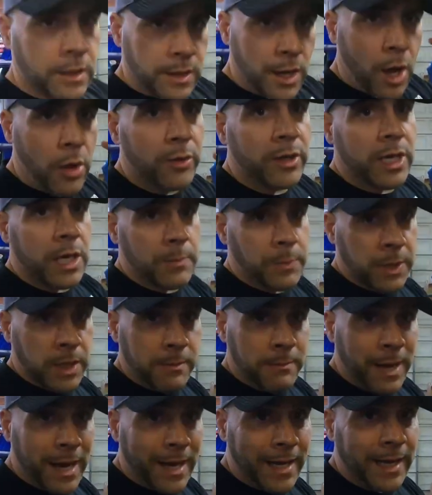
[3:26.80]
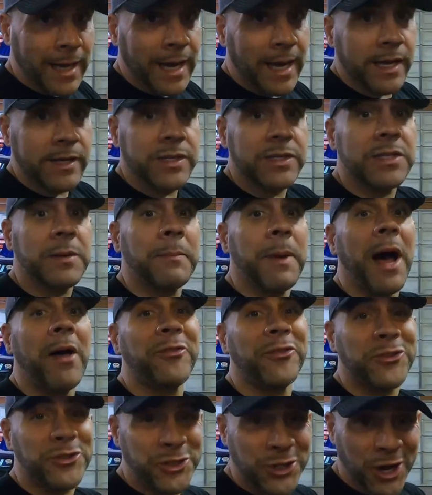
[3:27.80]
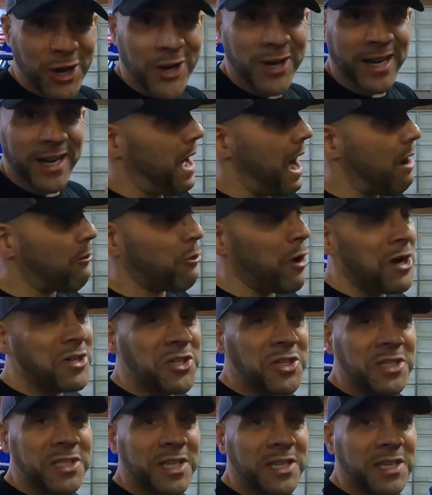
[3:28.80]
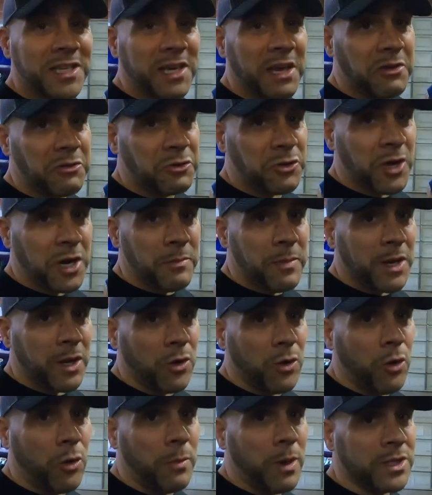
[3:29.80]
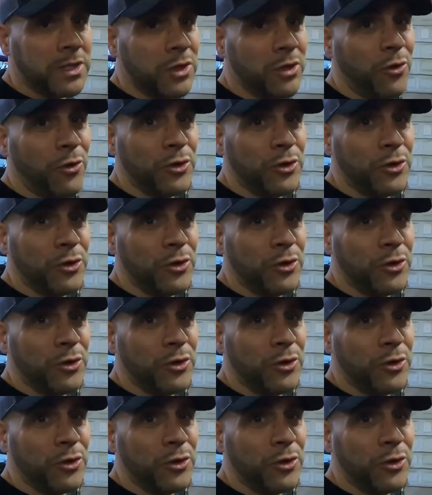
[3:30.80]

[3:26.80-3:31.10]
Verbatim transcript: Now, keep it in mind, guys, it's about the journey, not rushing to the end trying to make a whole bunch of